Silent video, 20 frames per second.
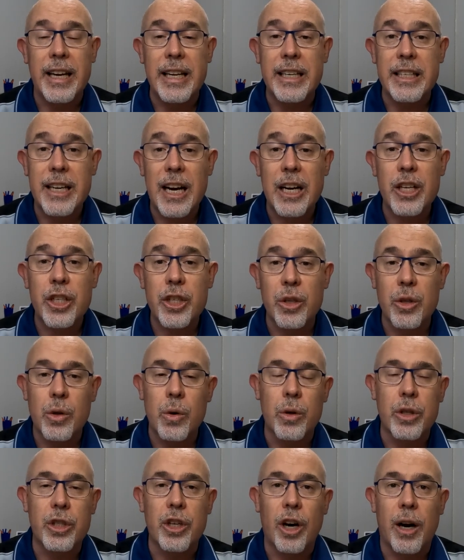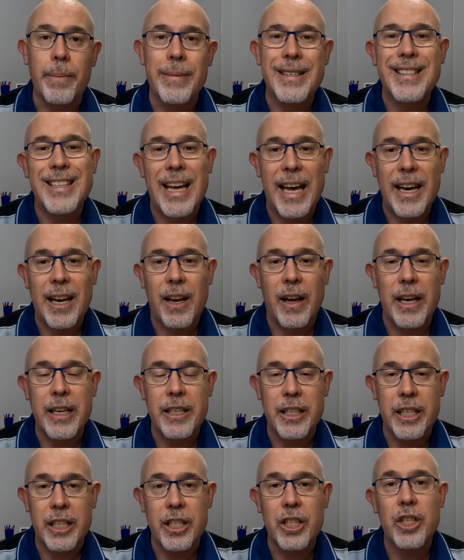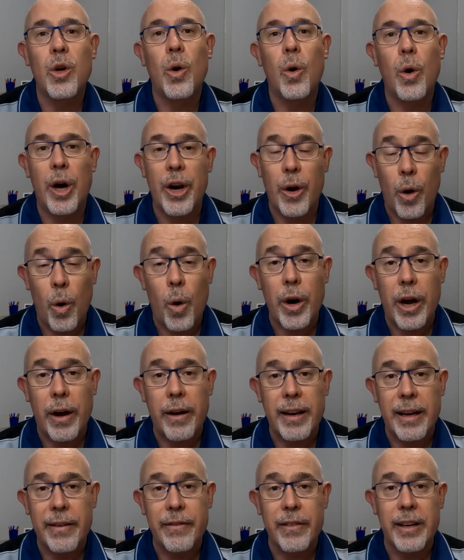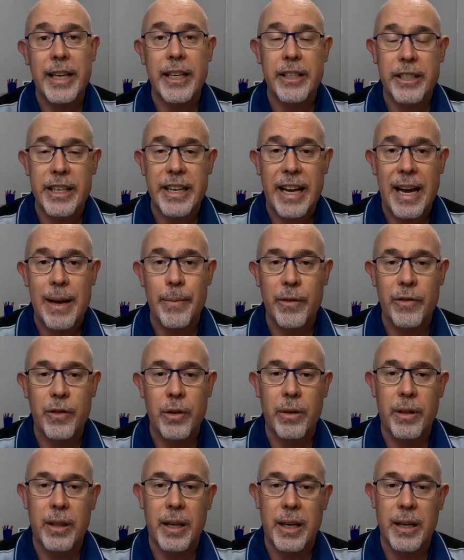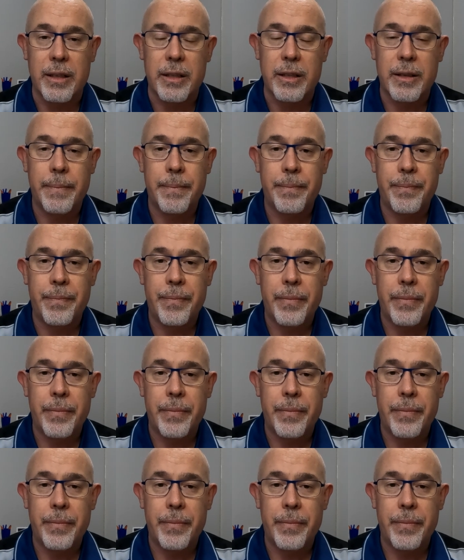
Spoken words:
induction cooktop, satellite dish, and auto leveling, to name a few things.